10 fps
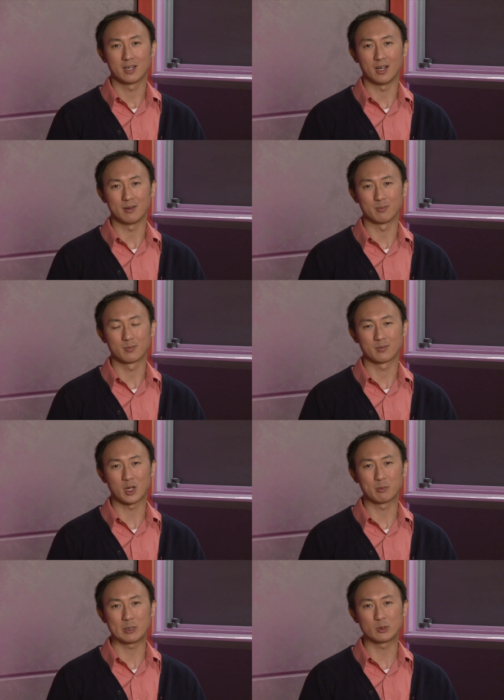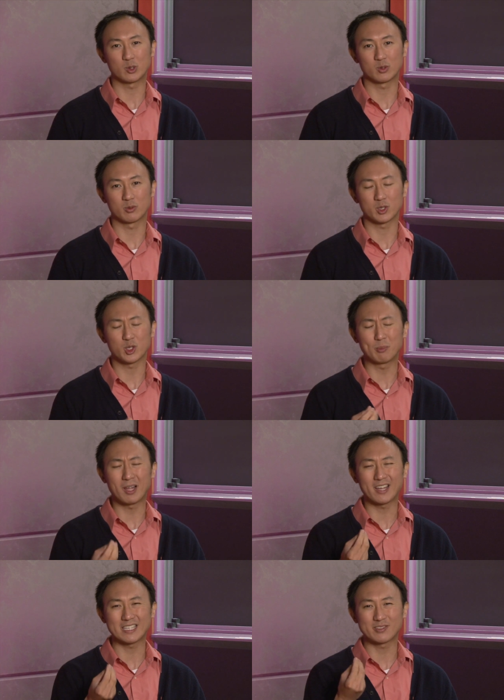Um, they'll be able to
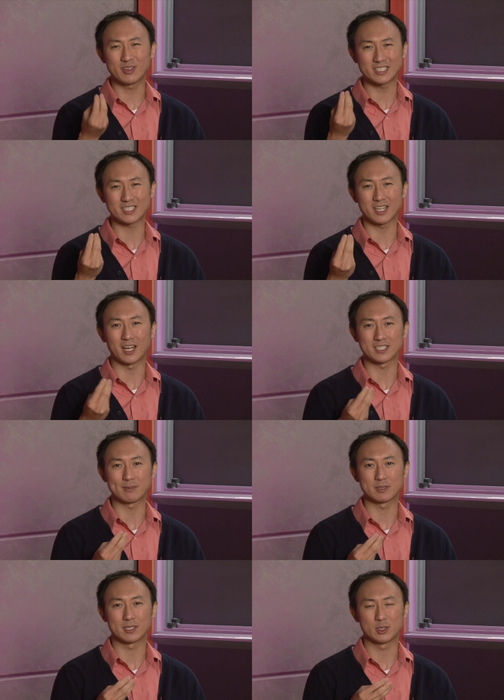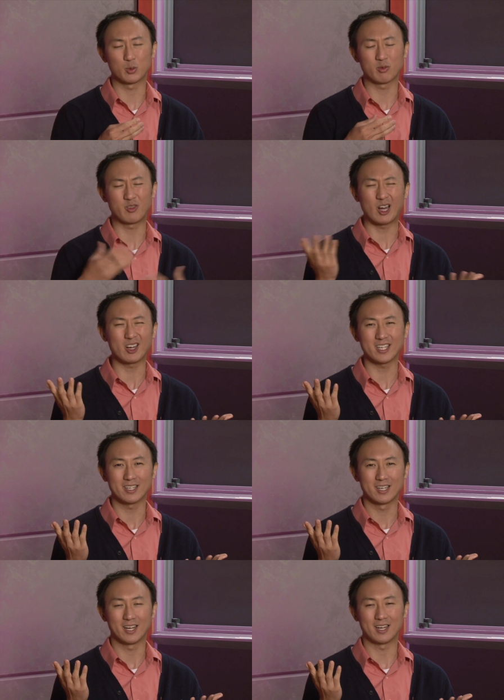apply these physics concepts to a very
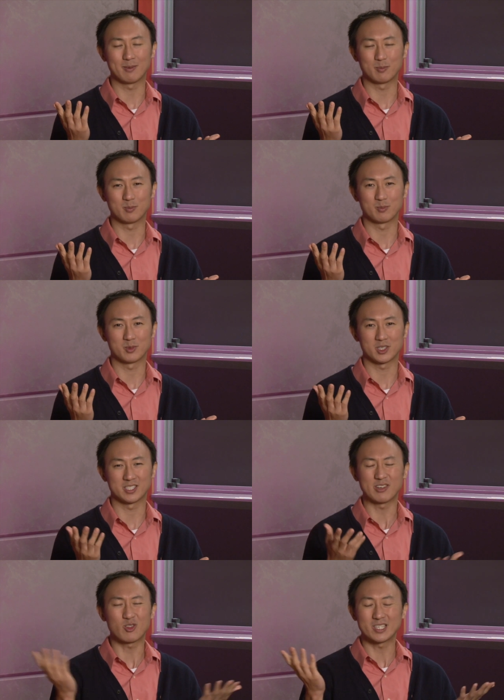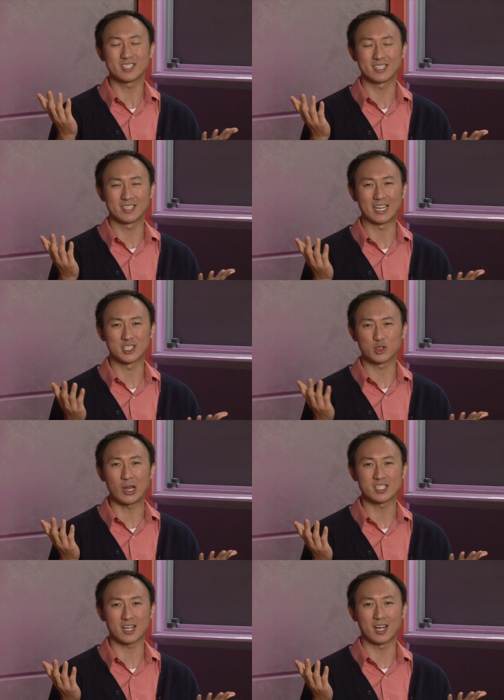um, different and
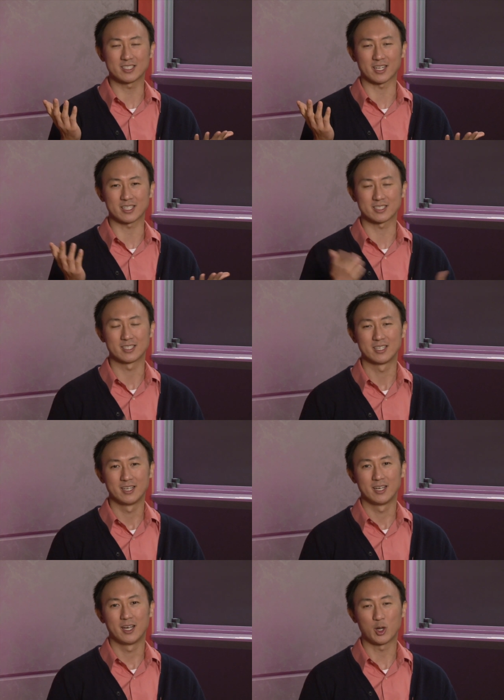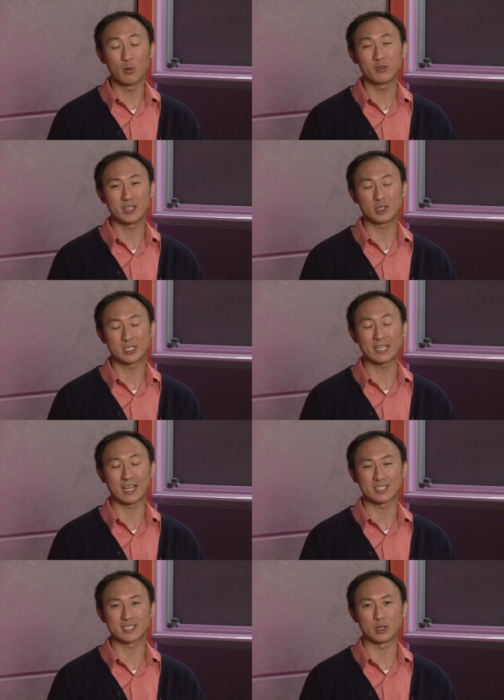strange context. And hopefully they'll take
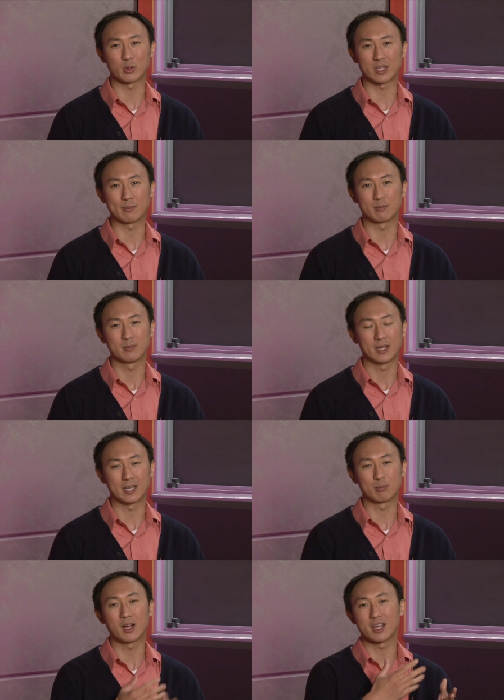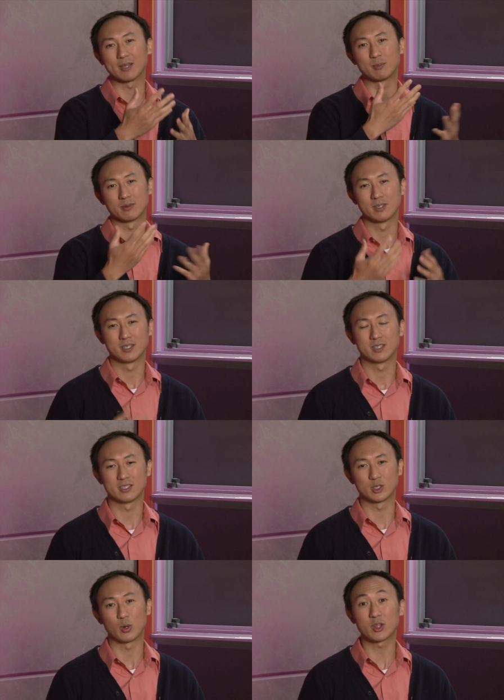that skill with them and apply them
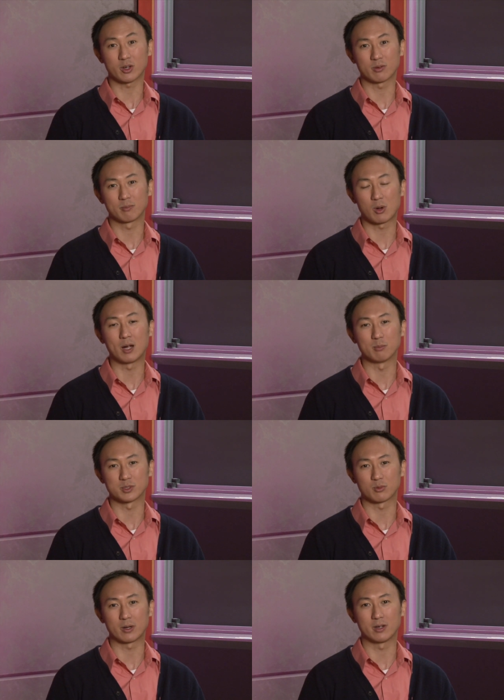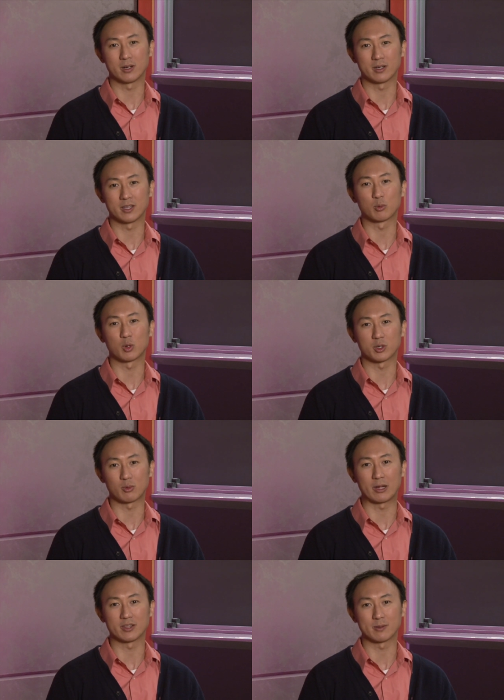to other problems ar- uh, in the world
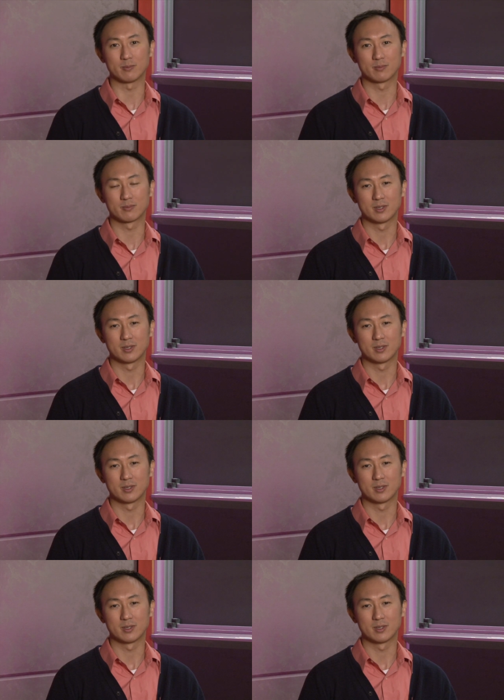around them.